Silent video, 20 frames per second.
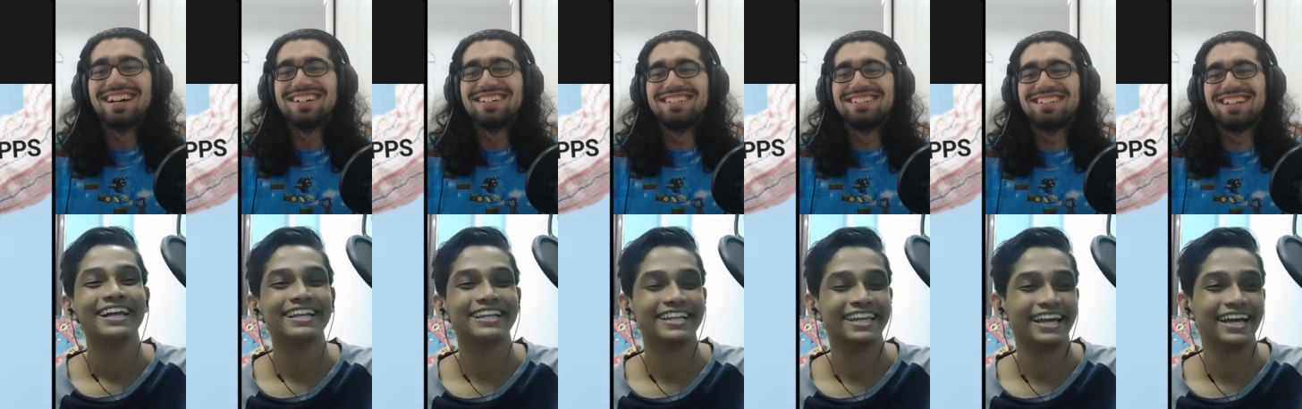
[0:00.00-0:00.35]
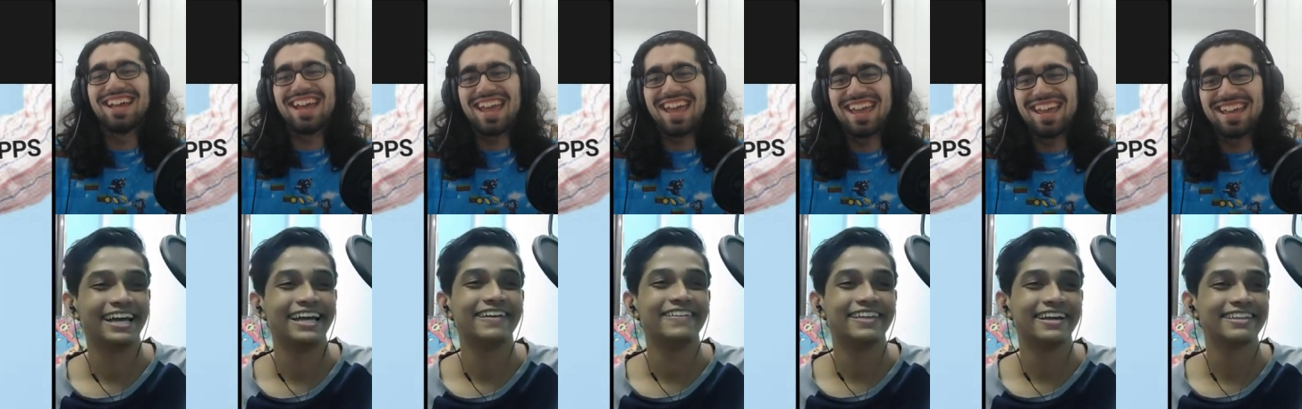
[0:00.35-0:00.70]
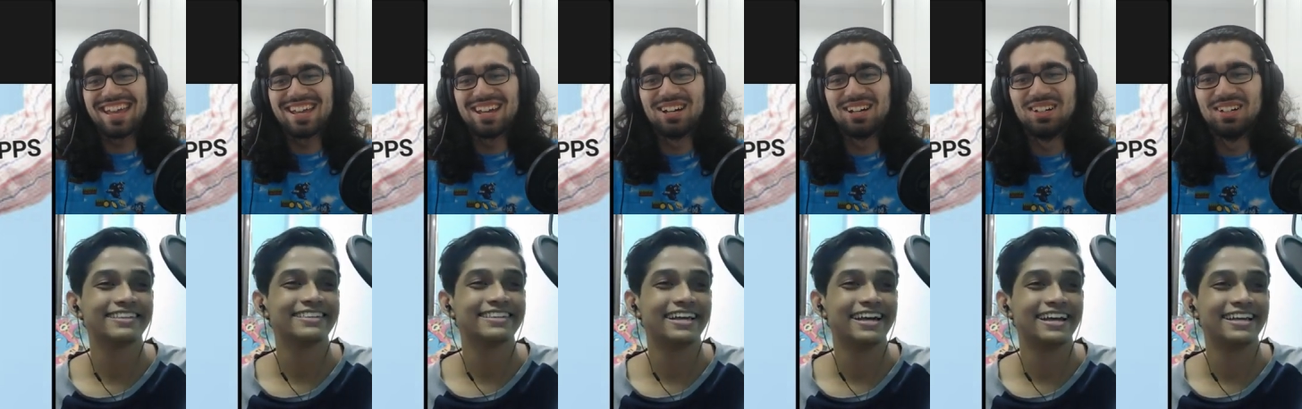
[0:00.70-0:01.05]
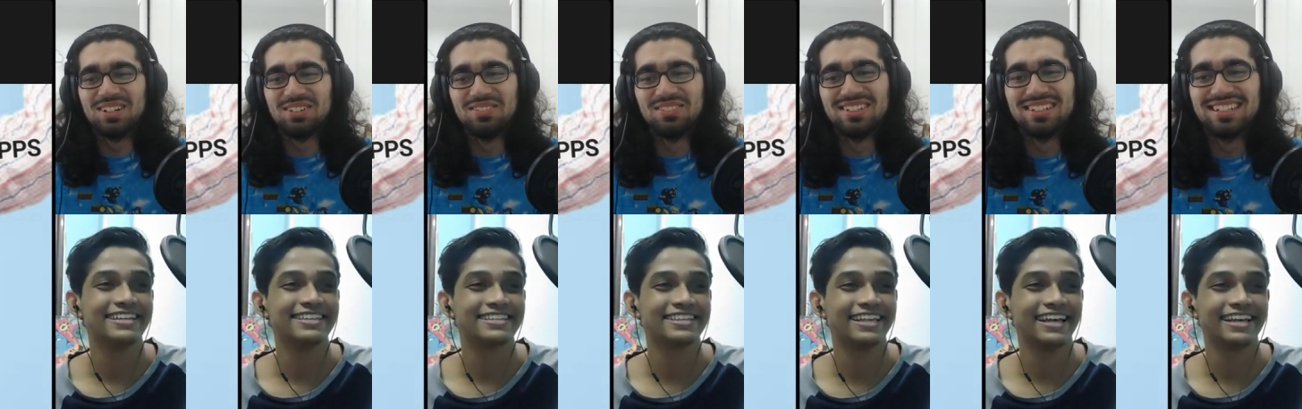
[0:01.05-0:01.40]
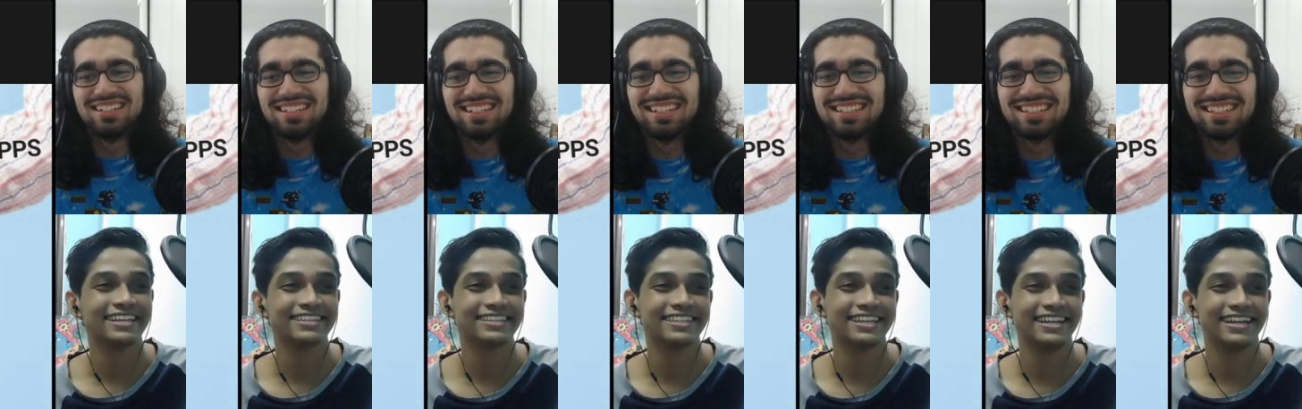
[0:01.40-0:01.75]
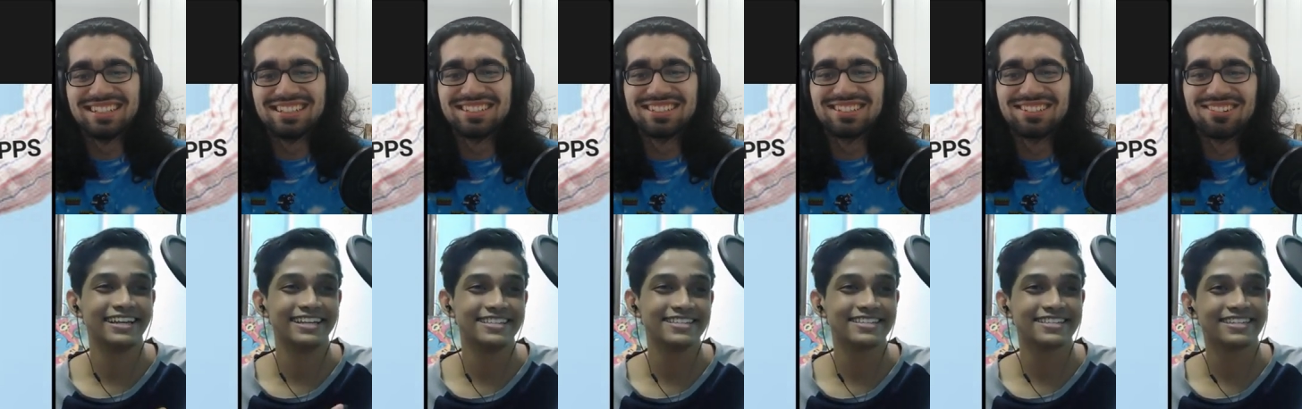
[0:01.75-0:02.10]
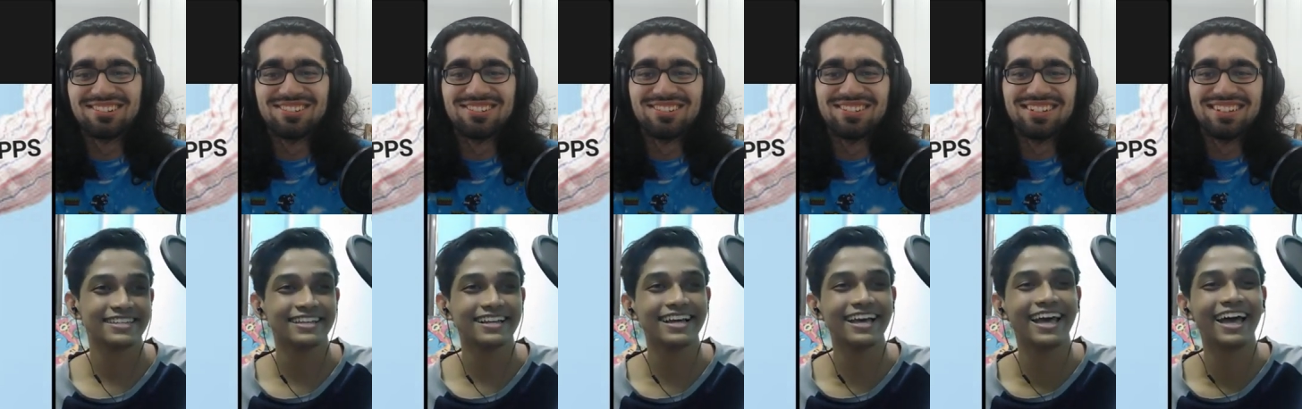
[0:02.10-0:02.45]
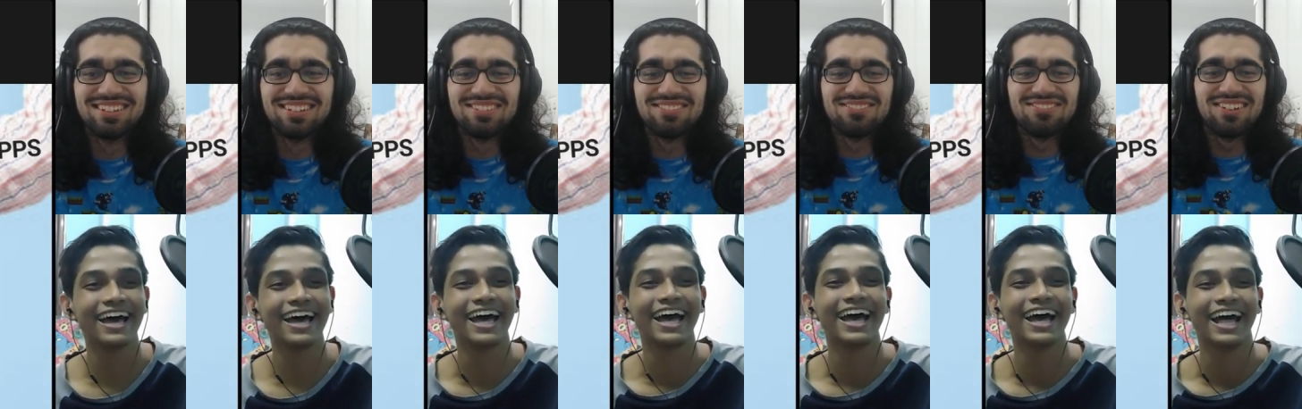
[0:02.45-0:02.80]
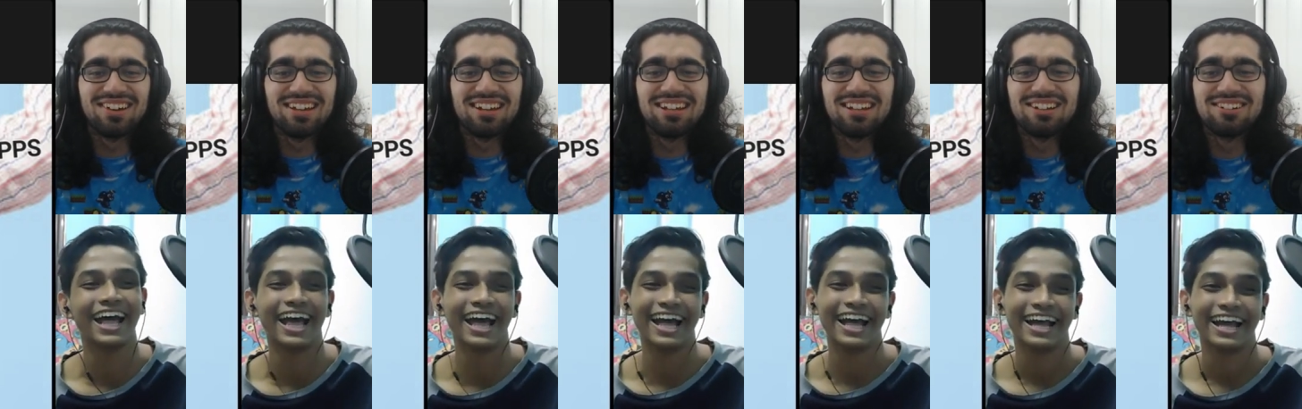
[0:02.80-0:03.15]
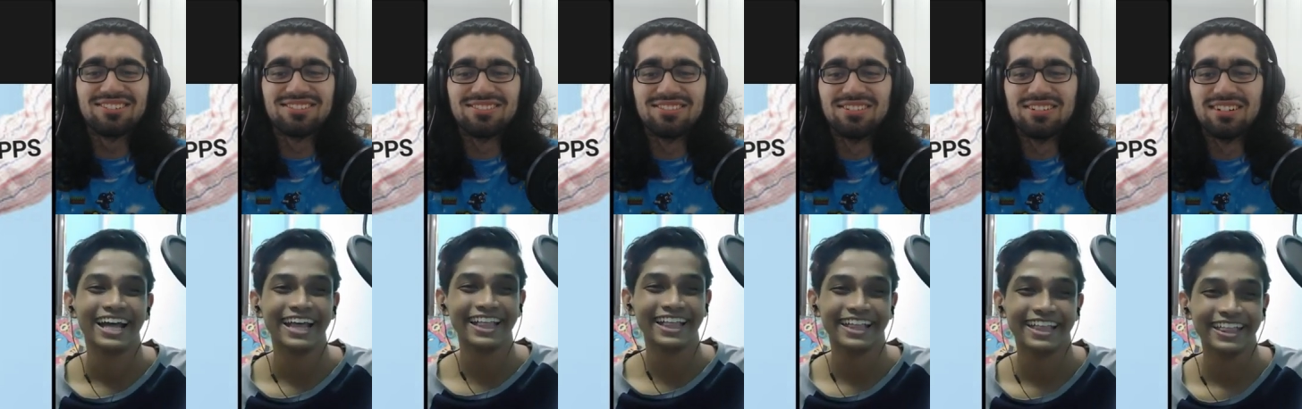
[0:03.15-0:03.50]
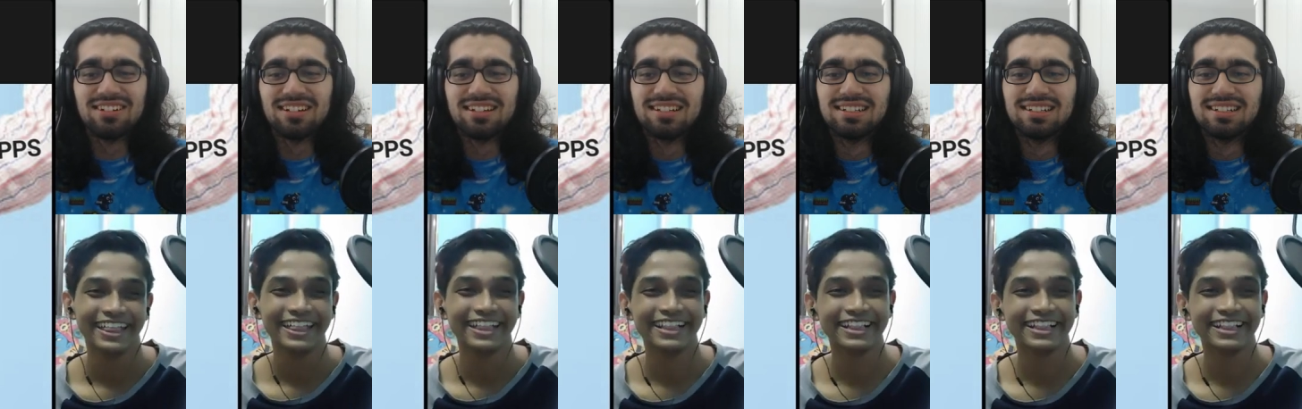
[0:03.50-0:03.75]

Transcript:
Speaker 1: Damn. That's nice. That's nice. It is truth. Very cool.